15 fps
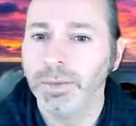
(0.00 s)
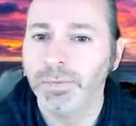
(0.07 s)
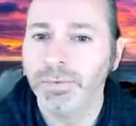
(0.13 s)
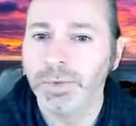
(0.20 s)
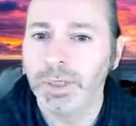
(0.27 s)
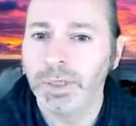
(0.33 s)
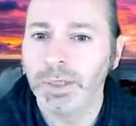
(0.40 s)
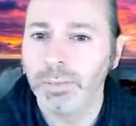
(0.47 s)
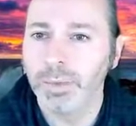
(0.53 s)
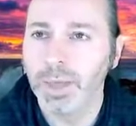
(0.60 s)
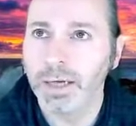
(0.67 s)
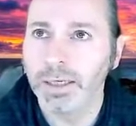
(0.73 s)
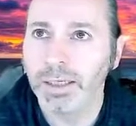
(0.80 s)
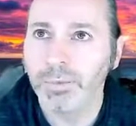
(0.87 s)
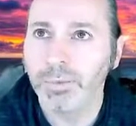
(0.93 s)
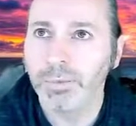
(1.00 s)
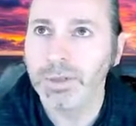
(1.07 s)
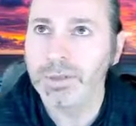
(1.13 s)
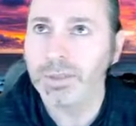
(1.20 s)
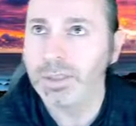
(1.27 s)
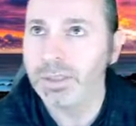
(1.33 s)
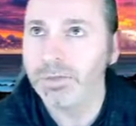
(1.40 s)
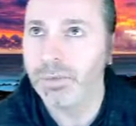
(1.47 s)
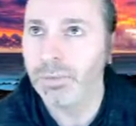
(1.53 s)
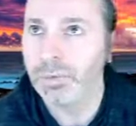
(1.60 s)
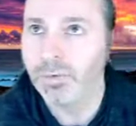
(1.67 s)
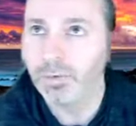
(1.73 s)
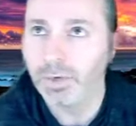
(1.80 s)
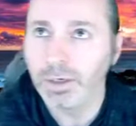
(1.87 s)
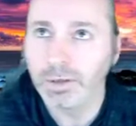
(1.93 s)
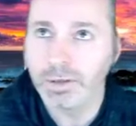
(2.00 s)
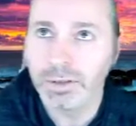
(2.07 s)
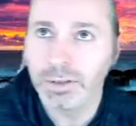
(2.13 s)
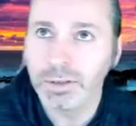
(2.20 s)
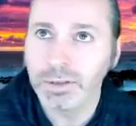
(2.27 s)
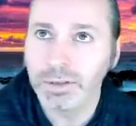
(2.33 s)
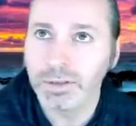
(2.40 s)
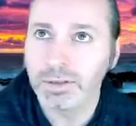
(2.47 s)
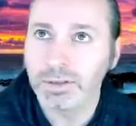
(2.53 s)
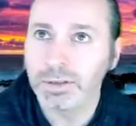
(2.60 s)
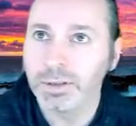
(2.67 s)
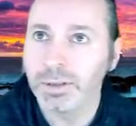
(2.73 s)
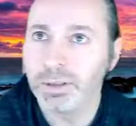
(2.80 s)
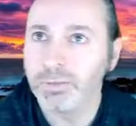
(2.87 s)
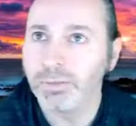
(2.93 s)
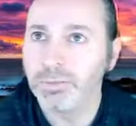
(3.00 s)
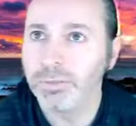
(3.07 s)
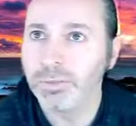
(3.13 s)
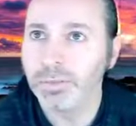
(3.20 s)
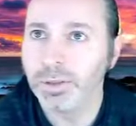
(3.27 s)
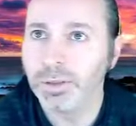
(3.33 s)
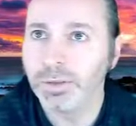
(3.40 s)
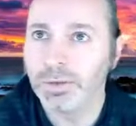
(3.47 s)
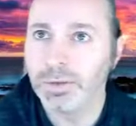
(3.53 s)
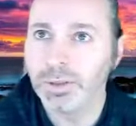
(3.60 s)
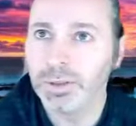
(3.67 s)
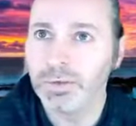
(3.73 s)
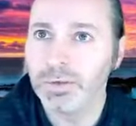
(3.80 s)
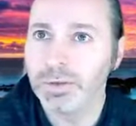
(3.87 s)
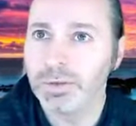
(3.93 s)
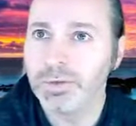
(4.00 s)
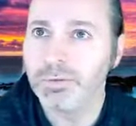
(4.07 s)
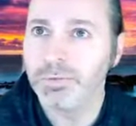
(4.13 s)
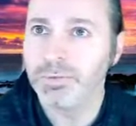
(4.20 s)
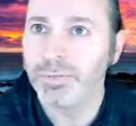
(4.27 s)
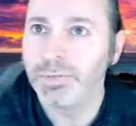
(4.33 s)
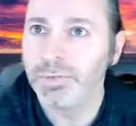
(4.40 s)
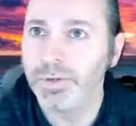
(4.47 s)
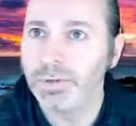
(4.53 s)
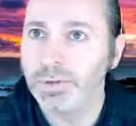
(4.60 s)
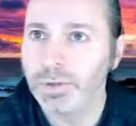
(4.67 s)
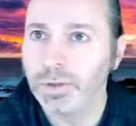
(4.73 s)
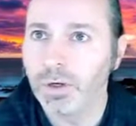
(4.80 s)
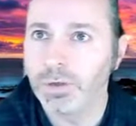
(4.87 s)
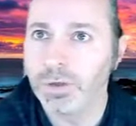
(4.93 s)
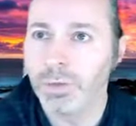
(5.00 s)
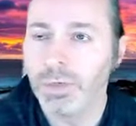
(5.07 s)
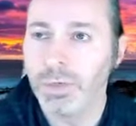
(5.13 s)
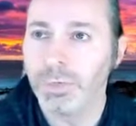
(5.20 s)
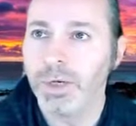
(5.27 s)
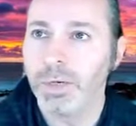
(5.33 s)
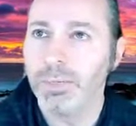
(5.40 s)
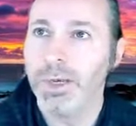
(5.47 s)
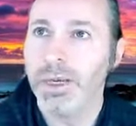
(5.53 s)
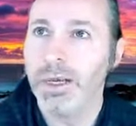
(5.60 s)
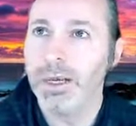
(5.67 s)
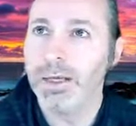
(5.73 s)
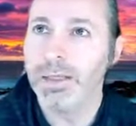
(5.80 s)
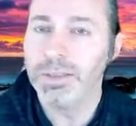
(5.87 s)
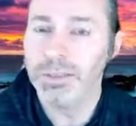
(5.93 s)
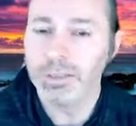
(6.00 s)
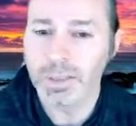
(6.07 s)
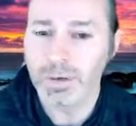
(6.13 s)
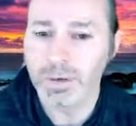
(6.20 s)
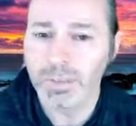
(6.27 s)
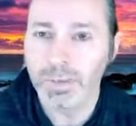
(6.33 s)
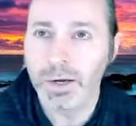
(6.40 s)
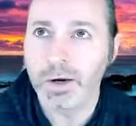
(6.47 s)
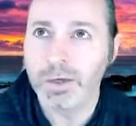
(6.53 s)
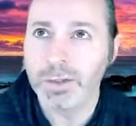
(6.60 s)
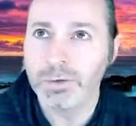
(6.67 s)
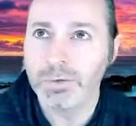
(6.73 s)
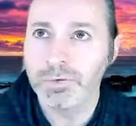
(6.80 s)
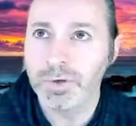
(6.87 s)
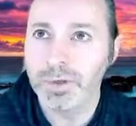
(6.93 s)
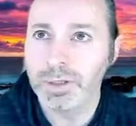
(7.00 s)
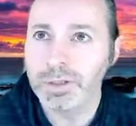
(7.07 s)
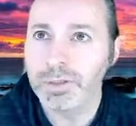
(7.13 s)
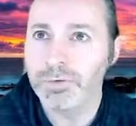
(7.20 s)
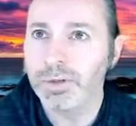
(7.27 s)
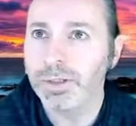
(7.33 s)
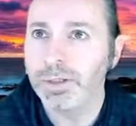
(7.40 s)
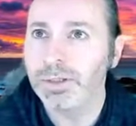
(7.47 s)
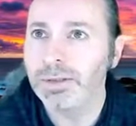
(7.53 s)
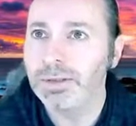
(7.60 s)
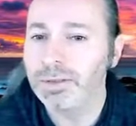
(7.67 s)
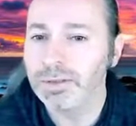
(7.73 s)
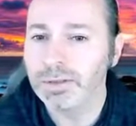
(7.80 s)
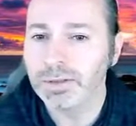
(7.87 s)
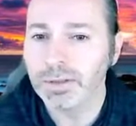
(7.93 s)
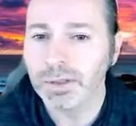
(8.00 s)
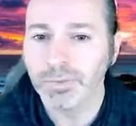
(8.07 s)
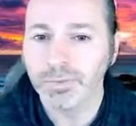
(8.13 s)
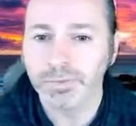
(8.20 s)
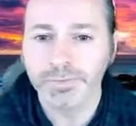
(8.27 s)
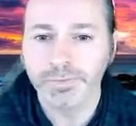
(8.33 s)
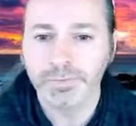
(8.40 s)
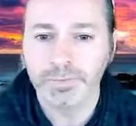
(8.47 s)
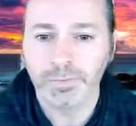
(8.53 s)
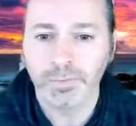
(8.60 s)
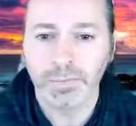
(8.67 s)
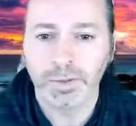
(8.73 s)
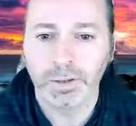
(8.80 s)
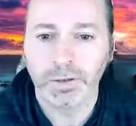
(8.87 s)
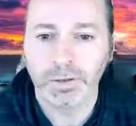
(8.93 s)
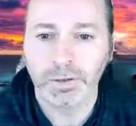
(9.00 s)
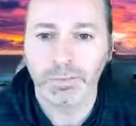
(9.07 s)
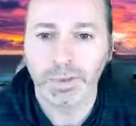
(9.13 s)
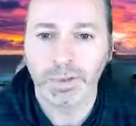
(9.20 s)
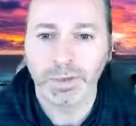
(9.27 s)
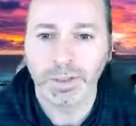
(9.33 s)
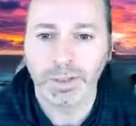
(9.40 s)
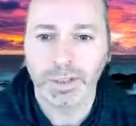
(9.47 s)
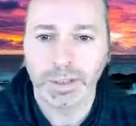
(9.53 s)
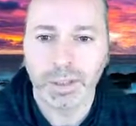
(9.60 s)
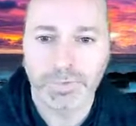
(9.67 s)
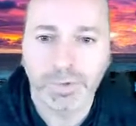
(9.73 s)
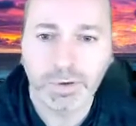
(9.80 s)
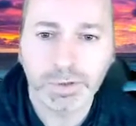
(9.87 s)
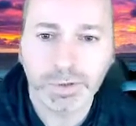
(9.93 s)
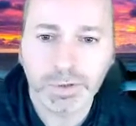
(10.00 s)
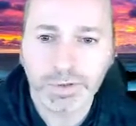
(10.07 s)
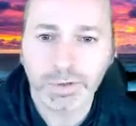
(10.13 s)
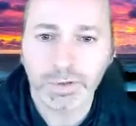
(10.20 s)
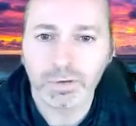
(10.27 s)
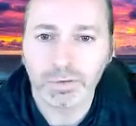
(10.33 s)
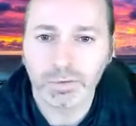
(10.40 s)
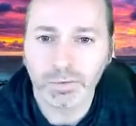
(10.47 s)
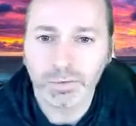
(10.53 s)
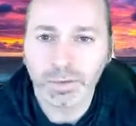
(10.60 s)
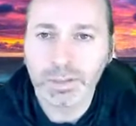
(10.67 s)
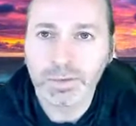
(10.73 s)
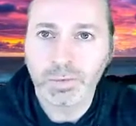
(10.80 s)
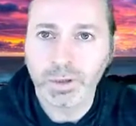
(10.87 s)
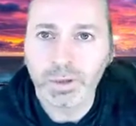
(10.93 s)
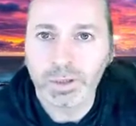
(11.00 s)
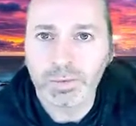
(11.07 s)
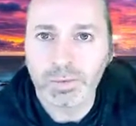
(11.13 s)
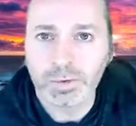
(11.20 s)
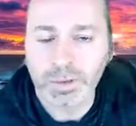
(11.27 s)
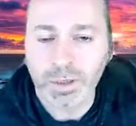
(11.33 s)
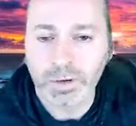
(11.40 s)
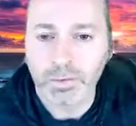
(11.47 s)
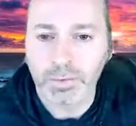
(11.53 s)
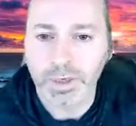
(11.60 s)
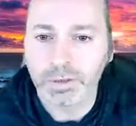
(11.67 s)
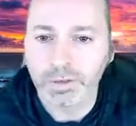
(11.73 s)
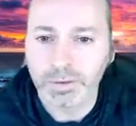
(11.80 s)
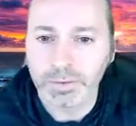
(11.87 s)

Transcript: kind of blocky and pixelating. If I move around, you can see the denoise feature is a hard time keeping up. It seems like only my eyes are in focus. Everything else is a little blurry and a little out of focus, so that's why this one's going back to